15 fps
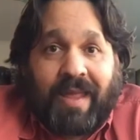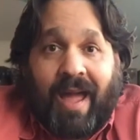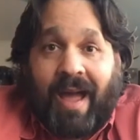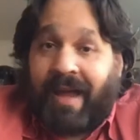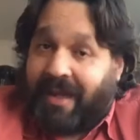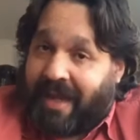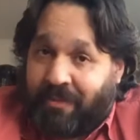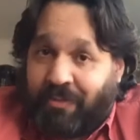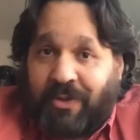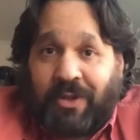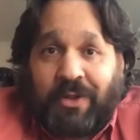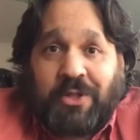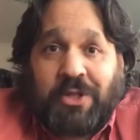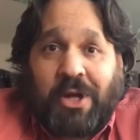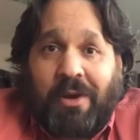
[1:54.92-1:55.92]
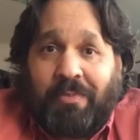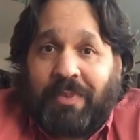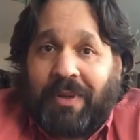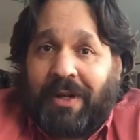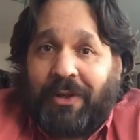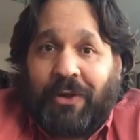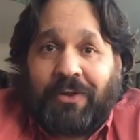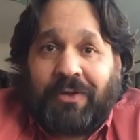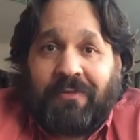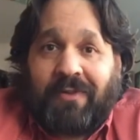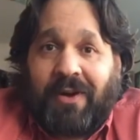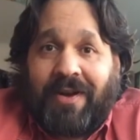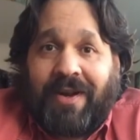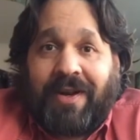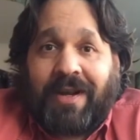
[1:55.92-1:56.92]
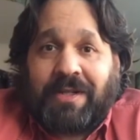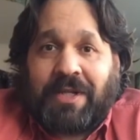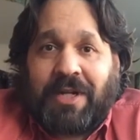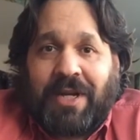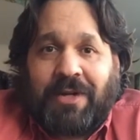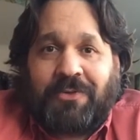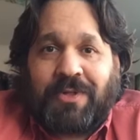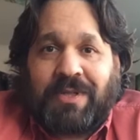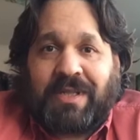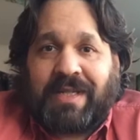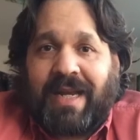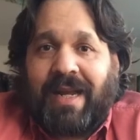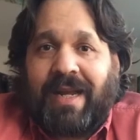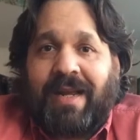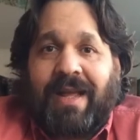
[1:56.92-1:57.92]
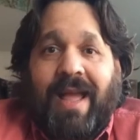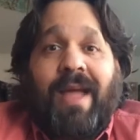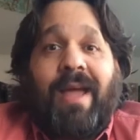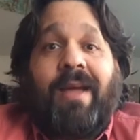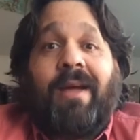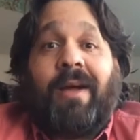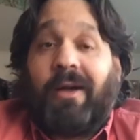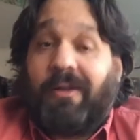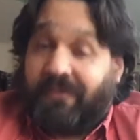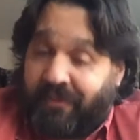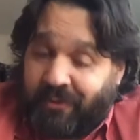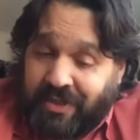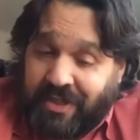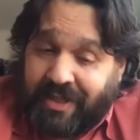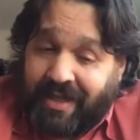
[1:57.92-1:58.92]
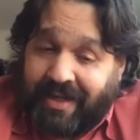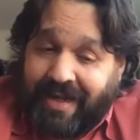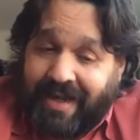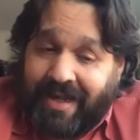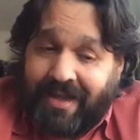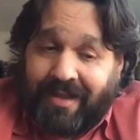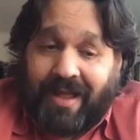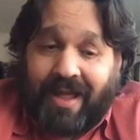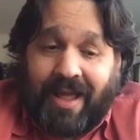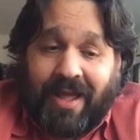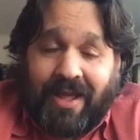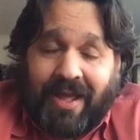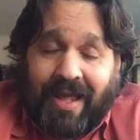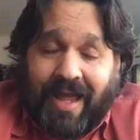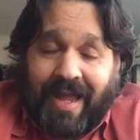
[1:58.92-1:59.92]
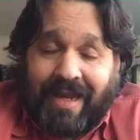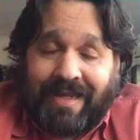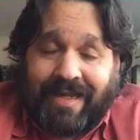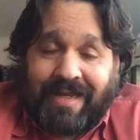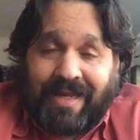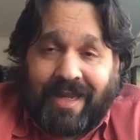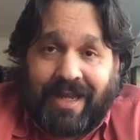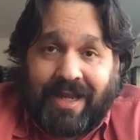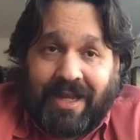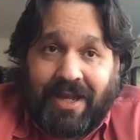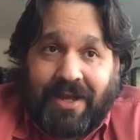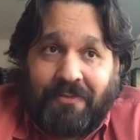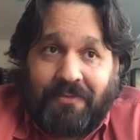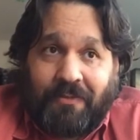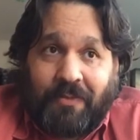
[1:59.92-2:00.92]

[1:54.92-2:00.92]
I came to the shop. It looked very nice and interesting. Unfortunately, the